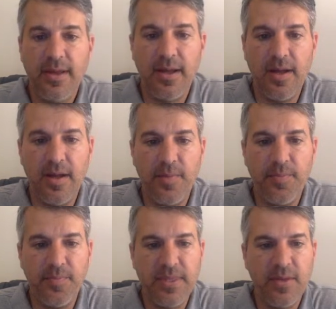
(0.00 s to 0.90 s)

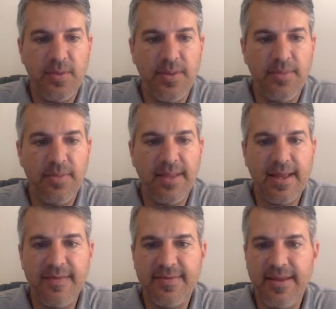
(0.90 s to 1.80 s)
Um, you know, but, but like
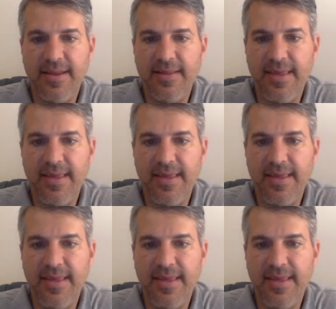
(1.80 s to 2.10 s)
I said, it,